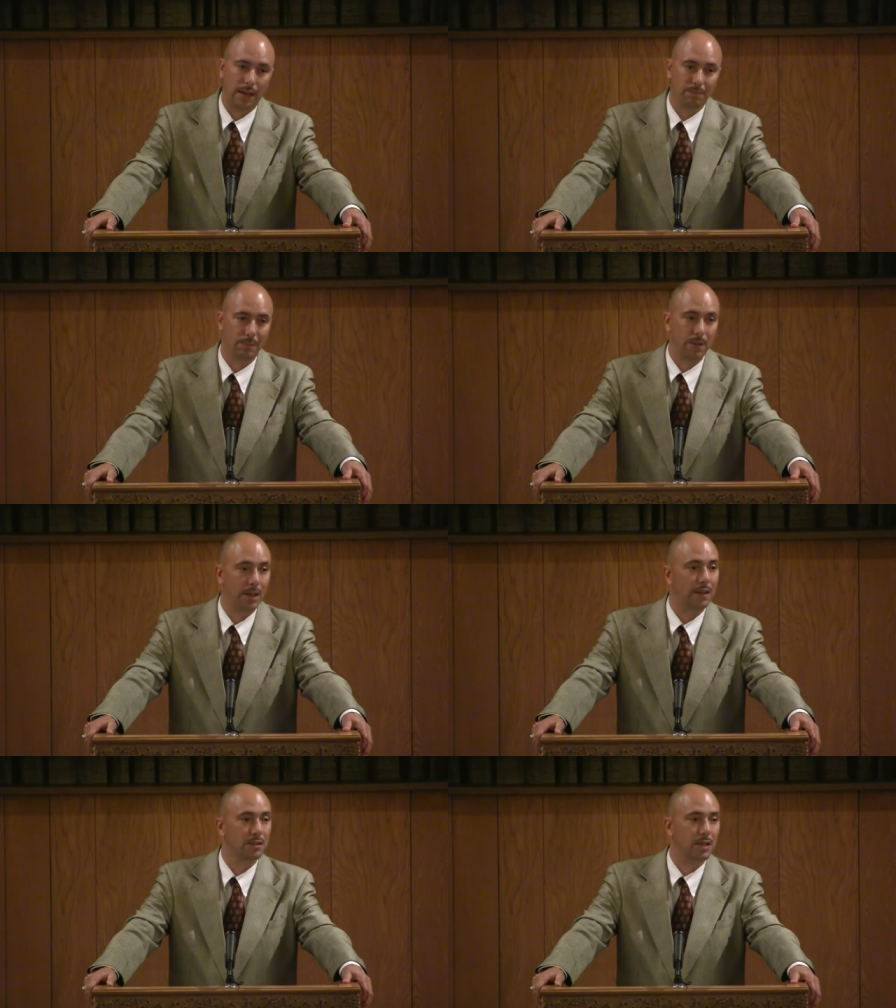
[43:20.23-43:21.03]
maybe
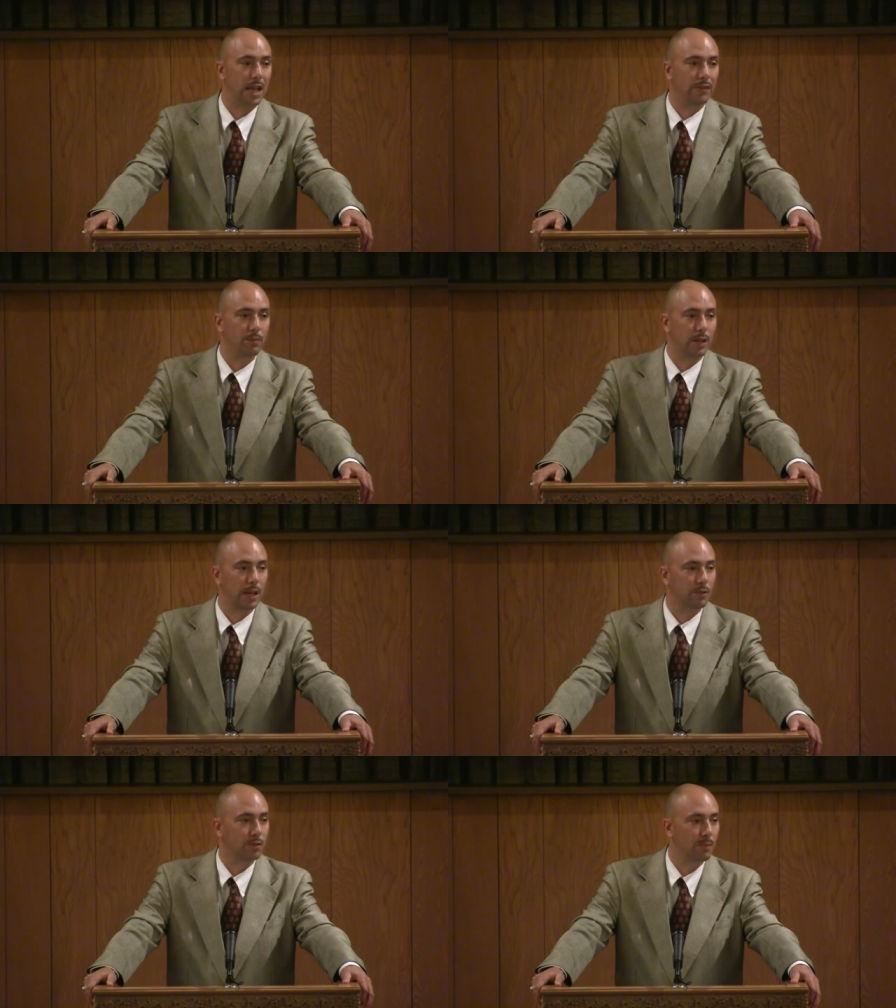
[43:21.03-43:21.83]
I just haven't
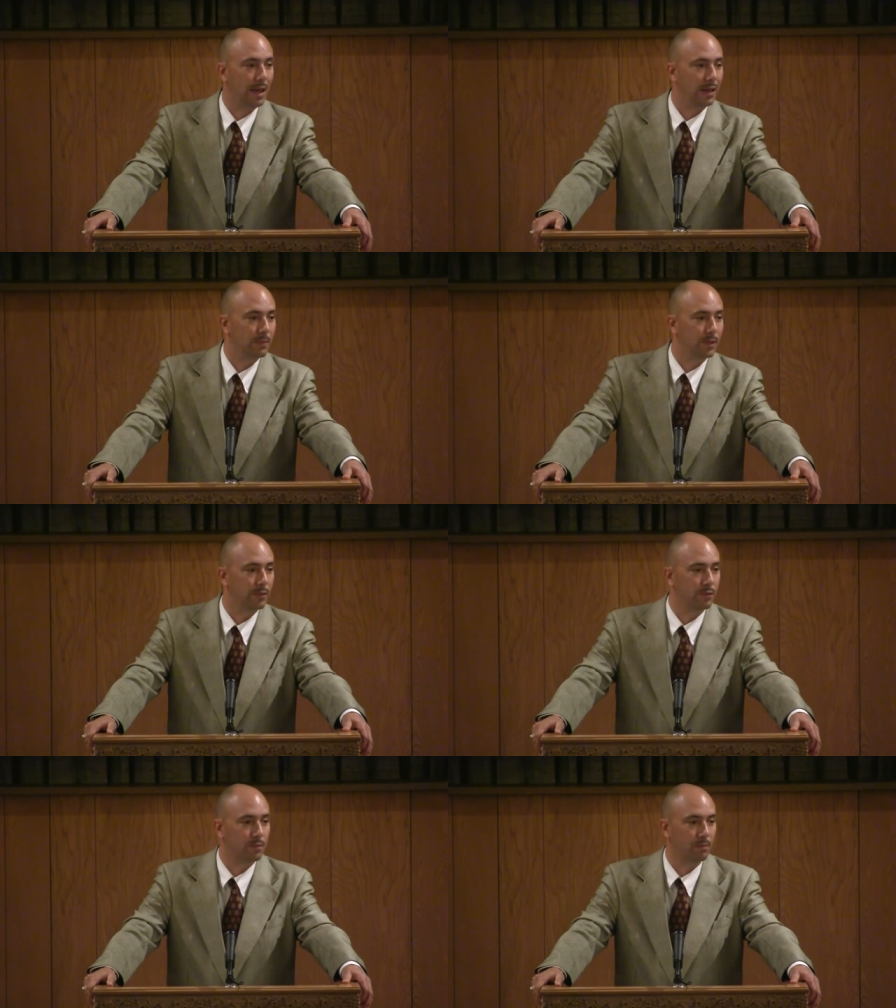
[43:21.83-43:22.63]
because of my limited
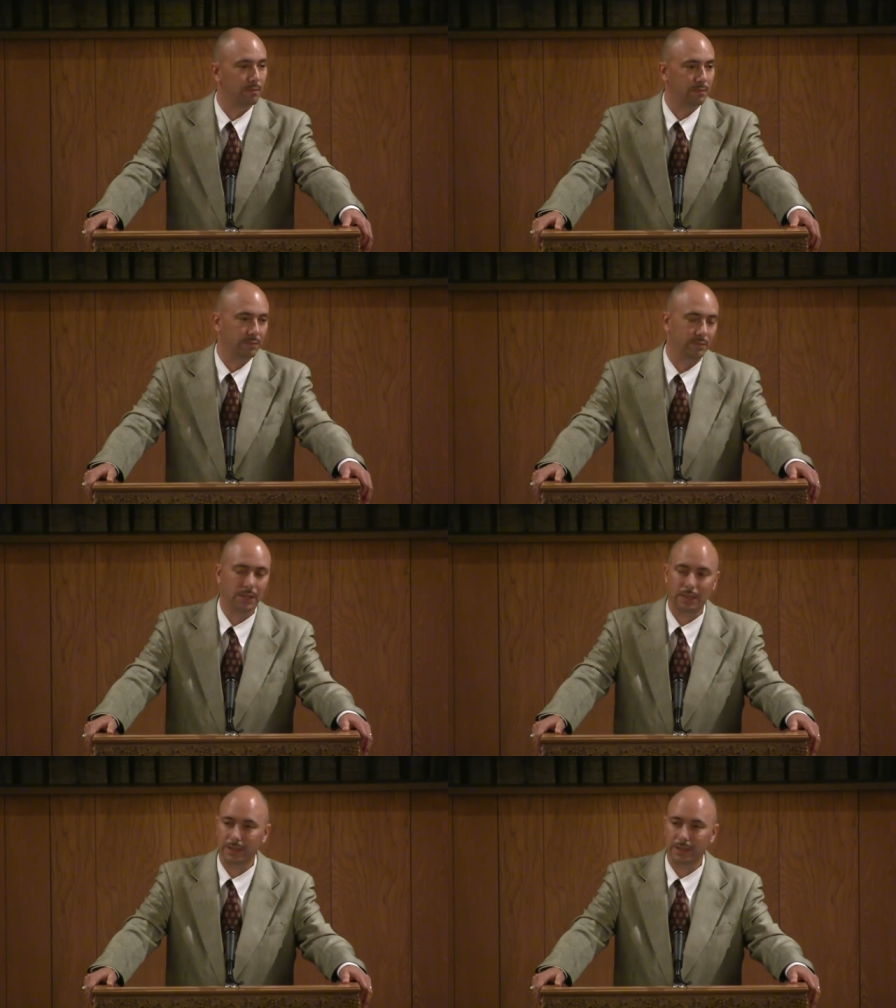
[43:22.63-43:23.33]
uh,